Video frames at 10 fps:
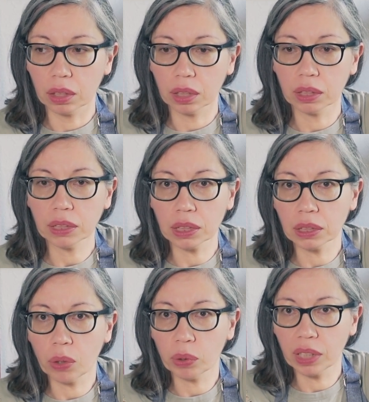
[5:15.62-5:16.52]
This is
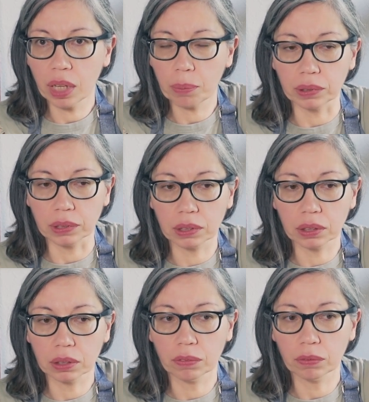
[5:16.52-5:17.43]
how it happens.
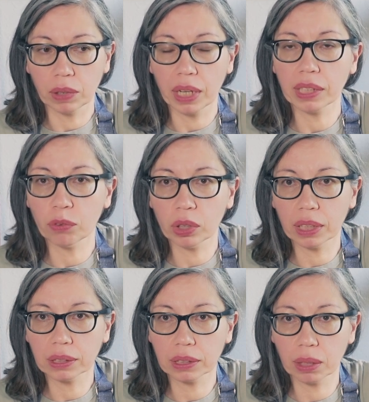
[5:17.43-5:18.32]
I give you an
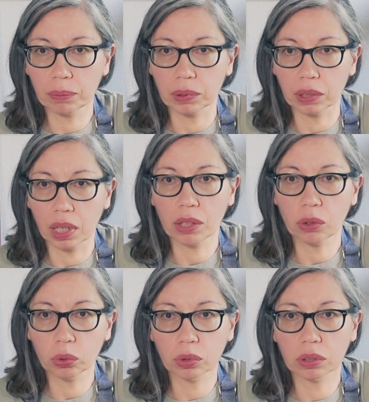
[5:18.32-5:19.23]
example. I
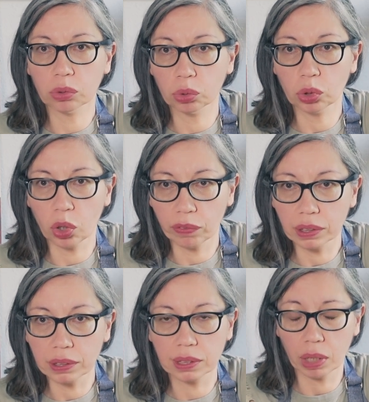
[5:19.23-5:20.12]
wrote 2
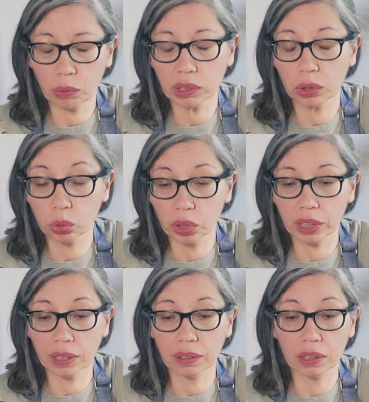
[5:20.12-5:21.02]
novels. I wanted to
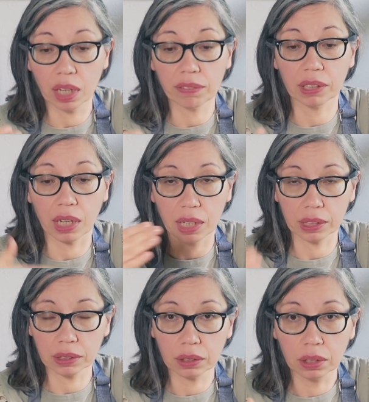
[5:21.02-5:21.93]
create the cover
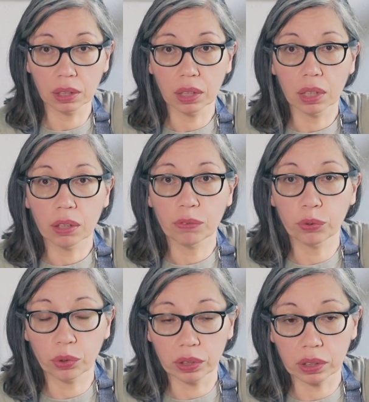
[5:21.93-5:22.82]
art
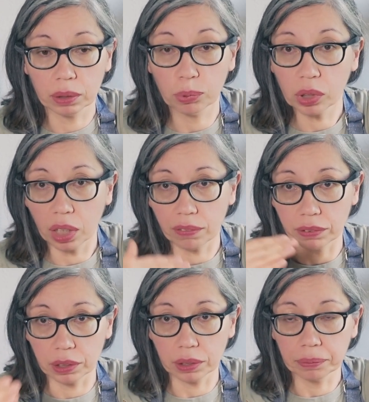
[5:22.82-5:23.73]
for the book
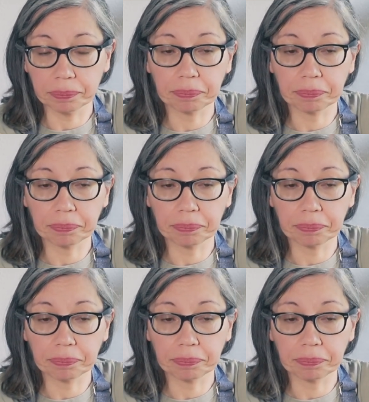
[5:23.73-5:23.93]
cover.